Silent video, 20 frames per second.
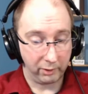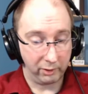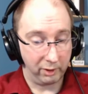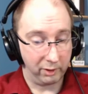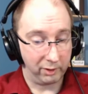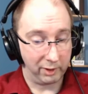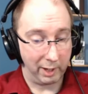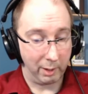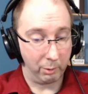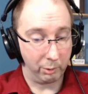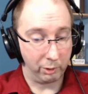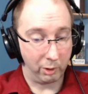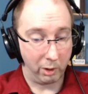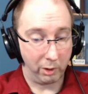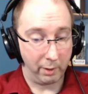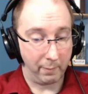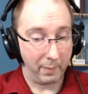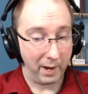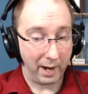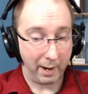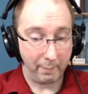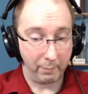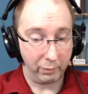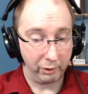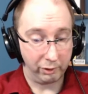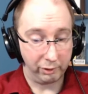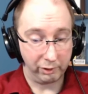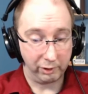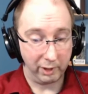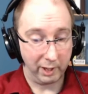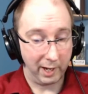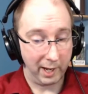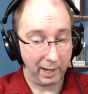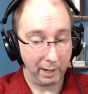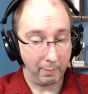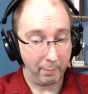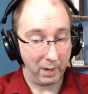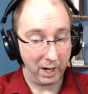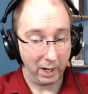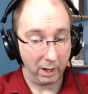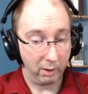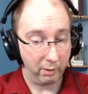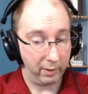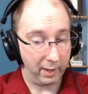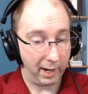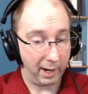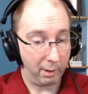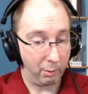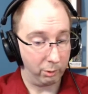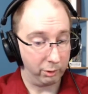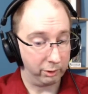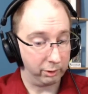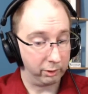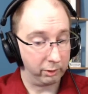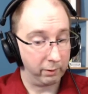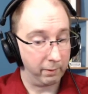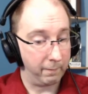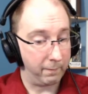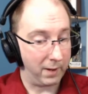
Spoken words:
since I was on the pampas and had a mare that I was